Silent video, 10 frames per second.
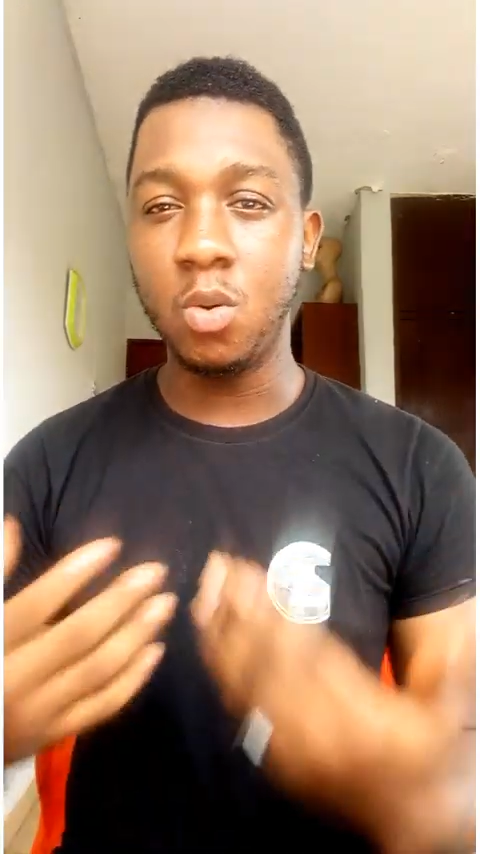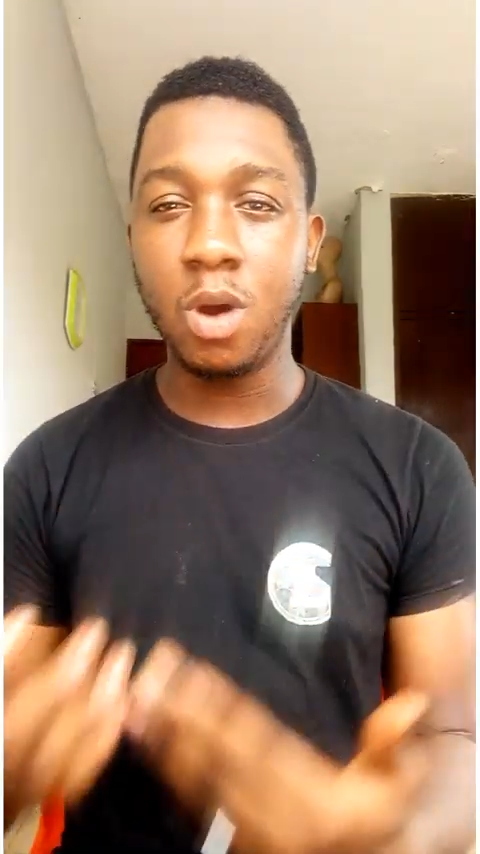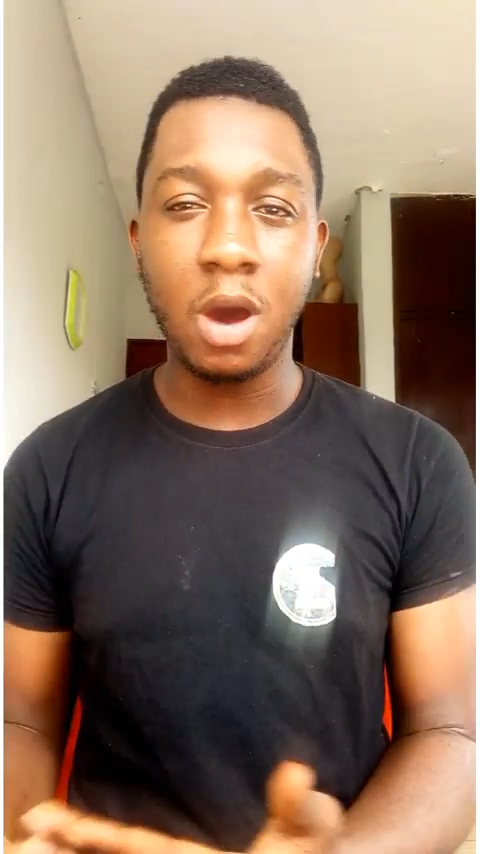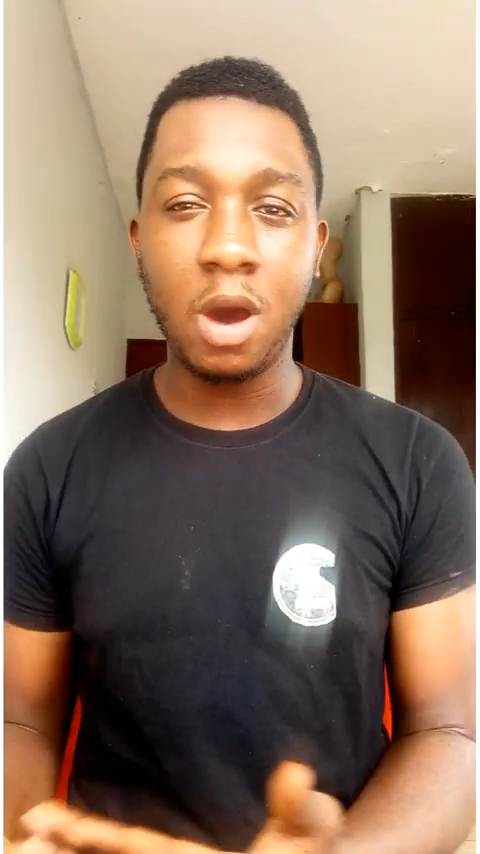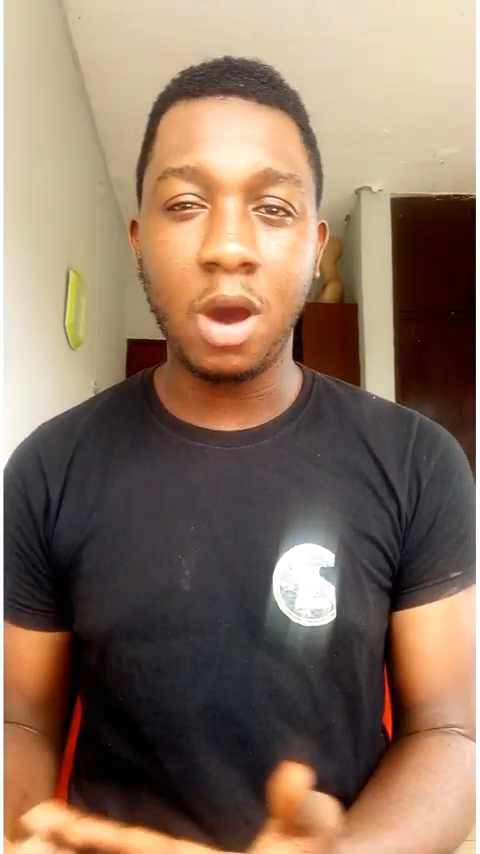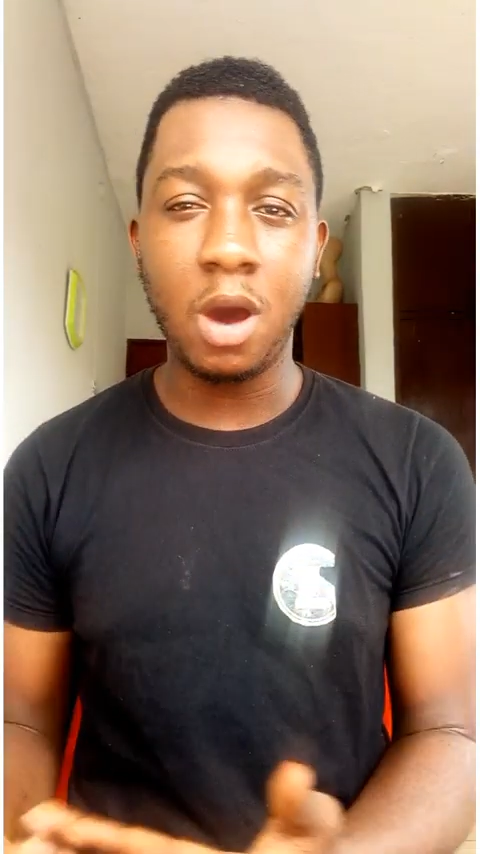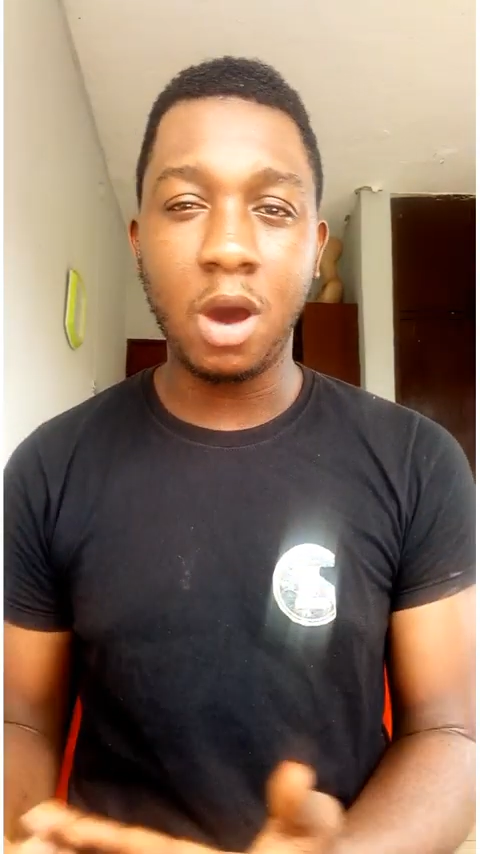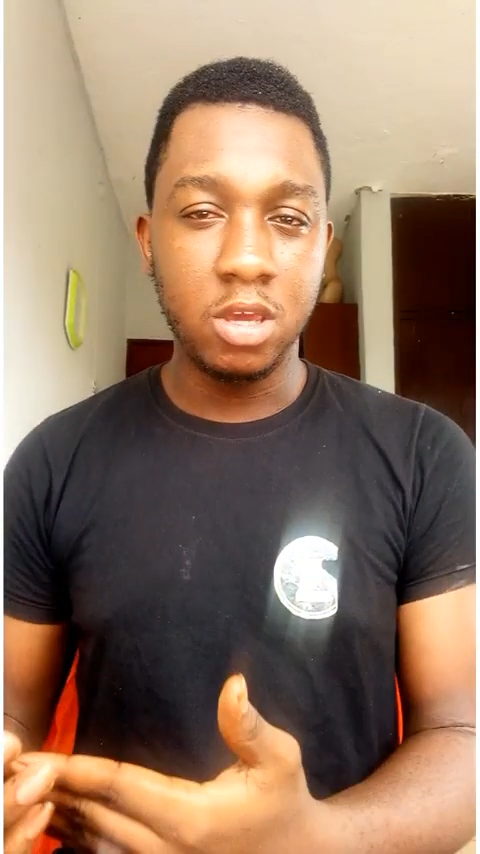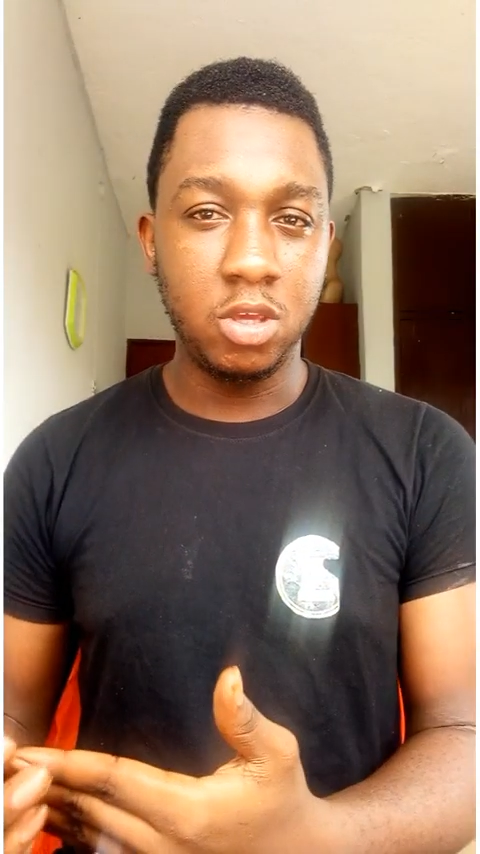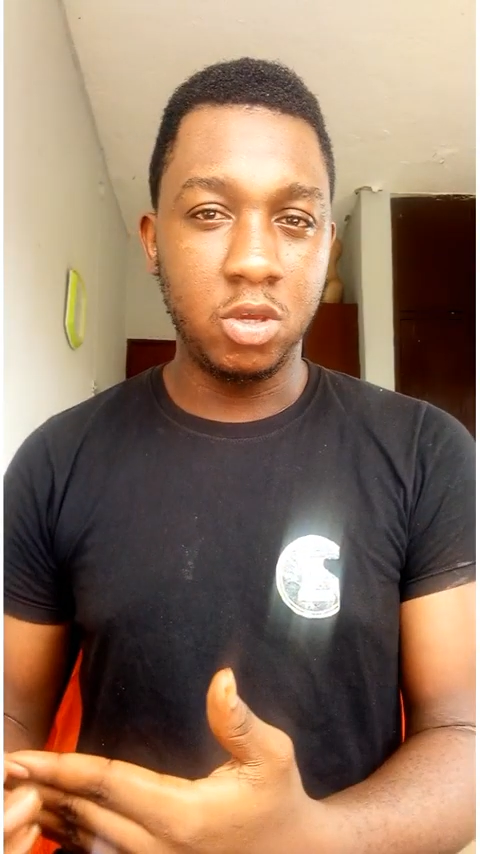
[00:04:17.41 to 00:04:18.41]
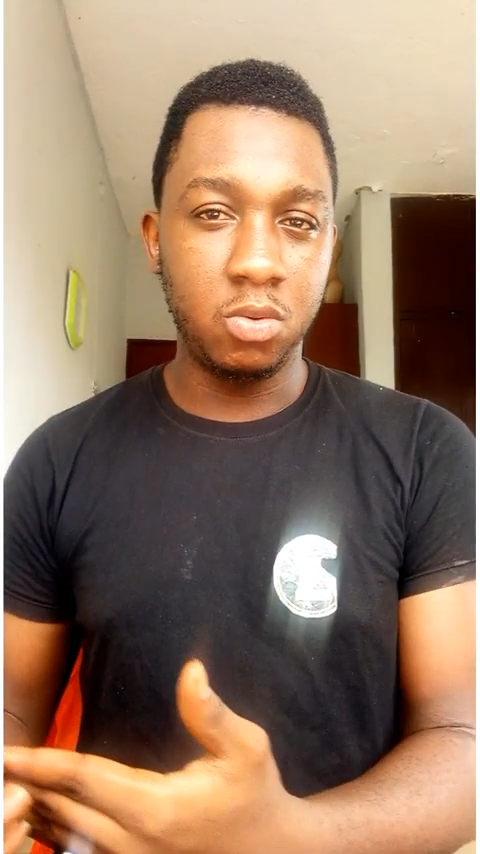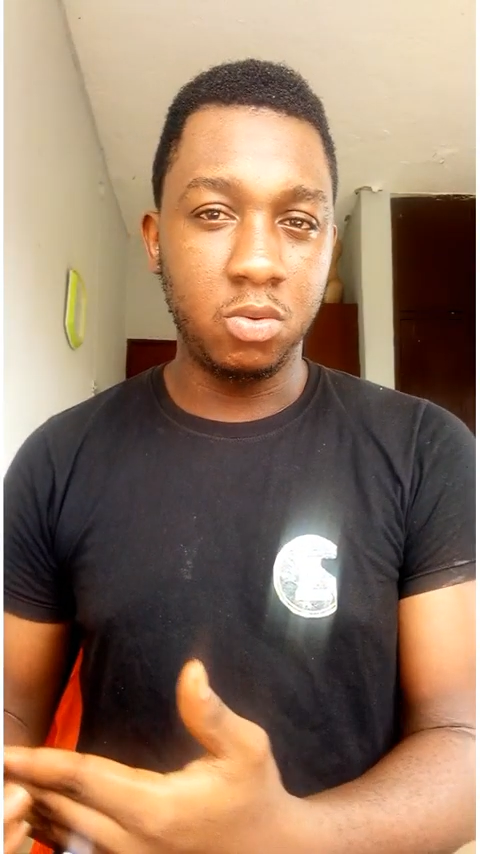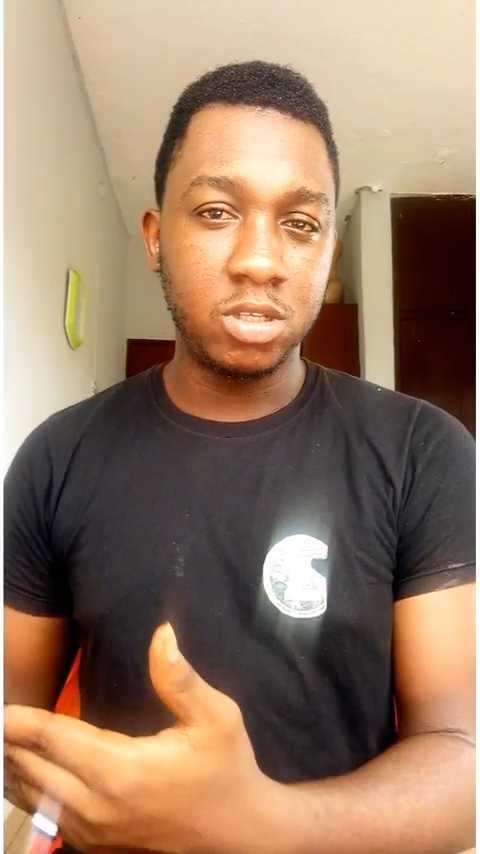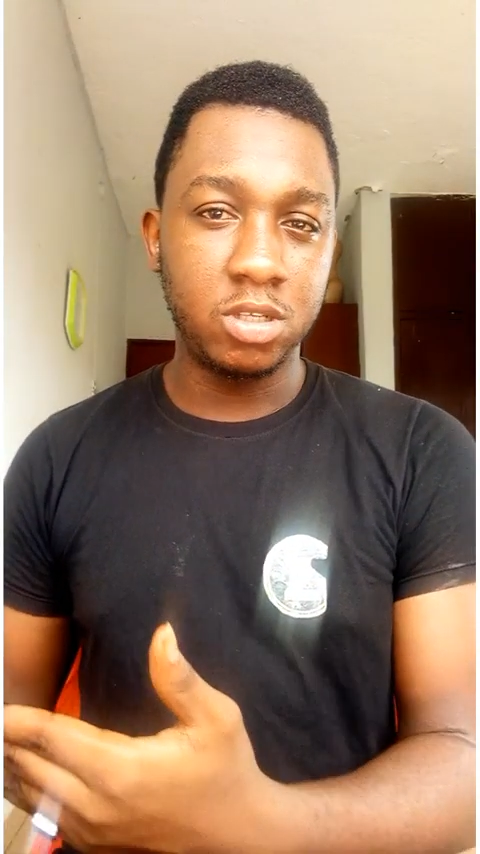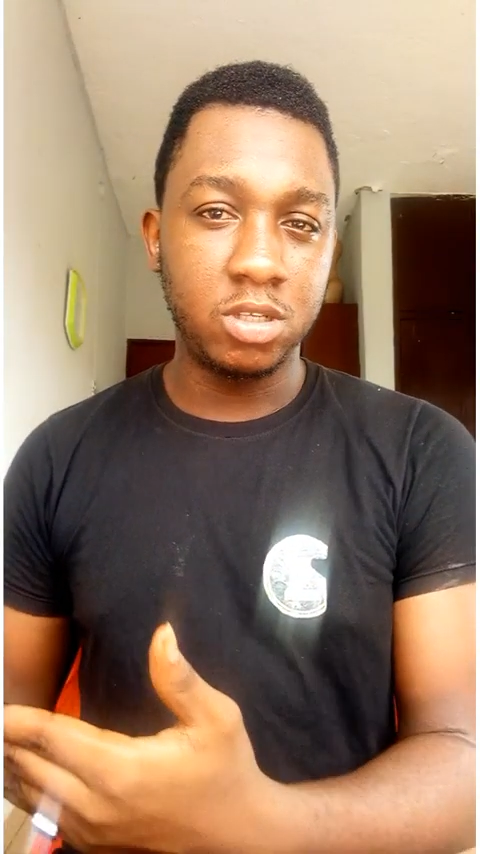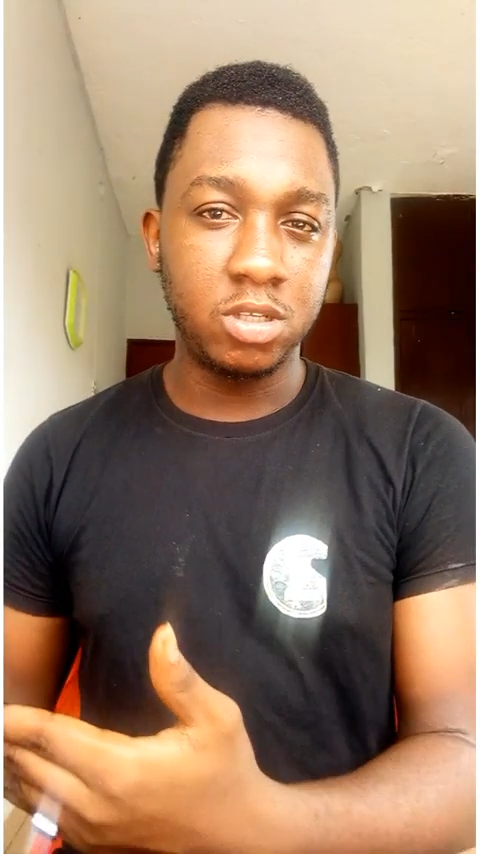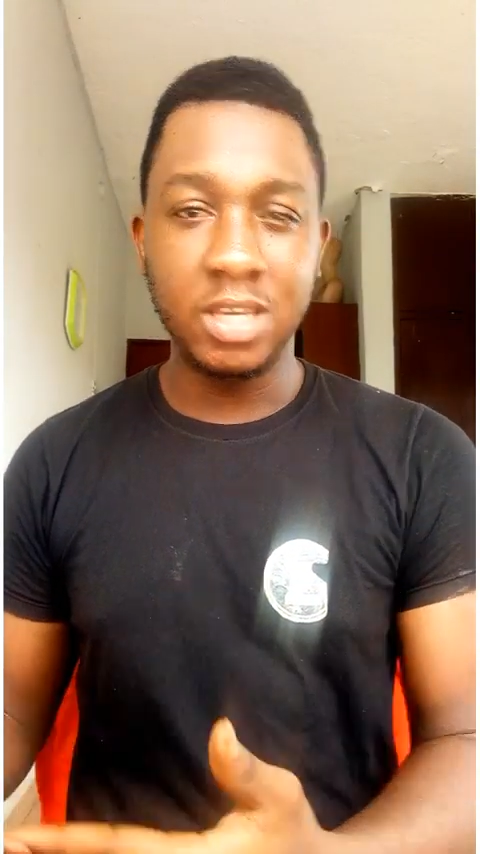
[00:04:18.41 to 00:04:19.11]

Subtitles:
how you study.